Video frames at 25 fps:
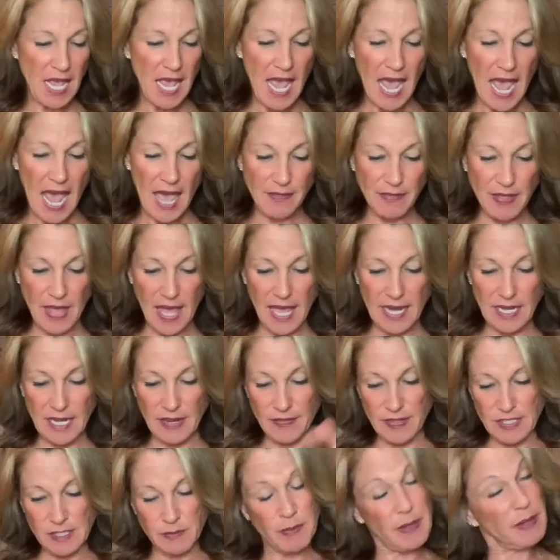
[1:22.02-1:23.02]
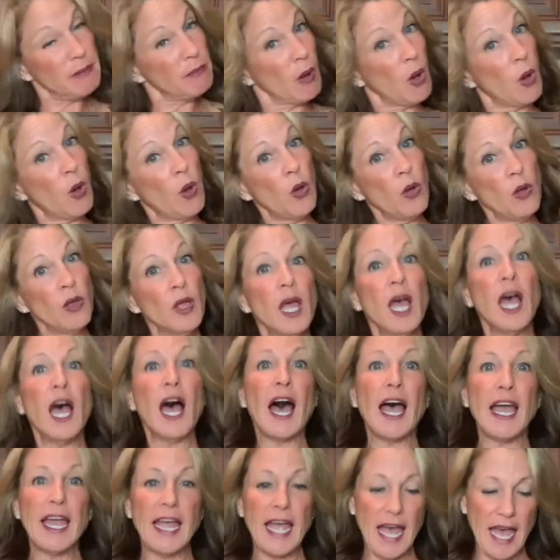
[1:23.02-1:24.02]
And then in this big bowl,
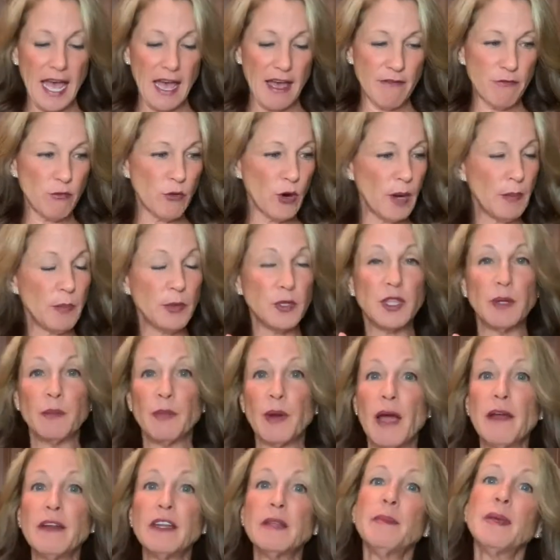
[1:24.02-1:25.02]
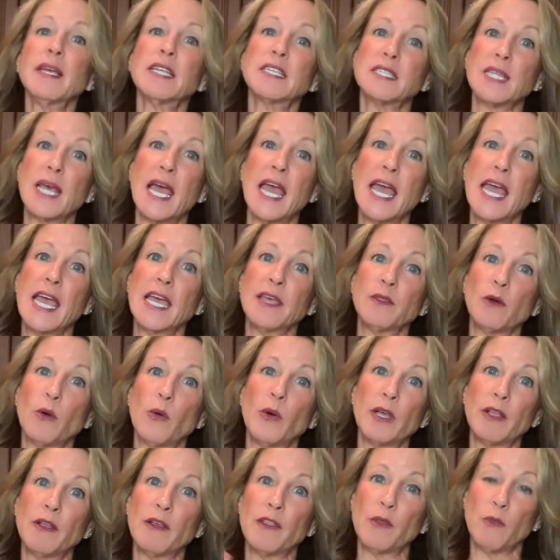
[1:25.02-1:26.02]
I have where I put the brownie mix, the egg, the
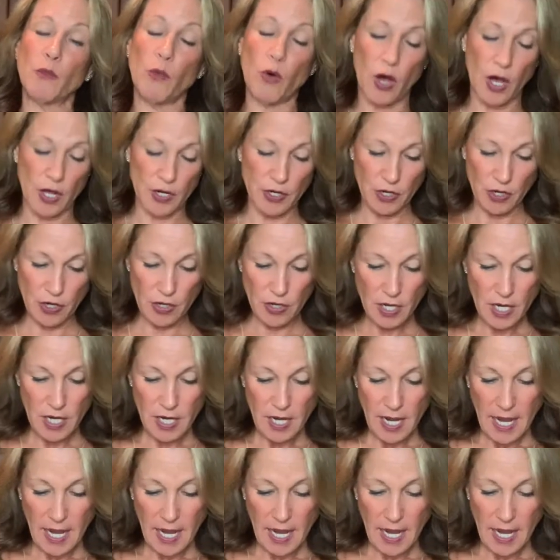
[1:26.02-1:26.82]
oil, and the water.